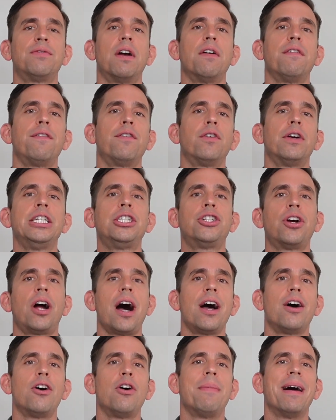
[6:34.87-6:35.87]
of our free
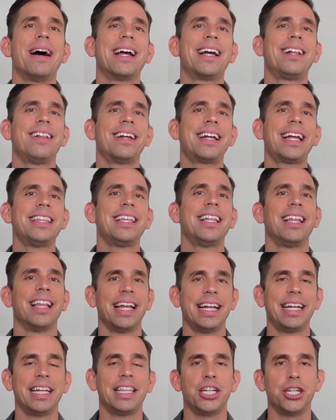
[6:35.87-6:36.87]
trial by clicking the
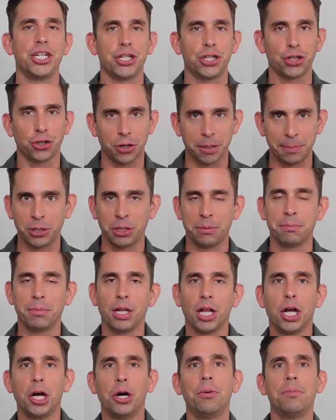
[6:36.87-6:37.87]
link in the description
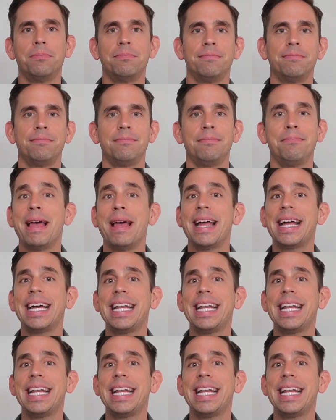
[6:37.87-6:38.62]
below. Make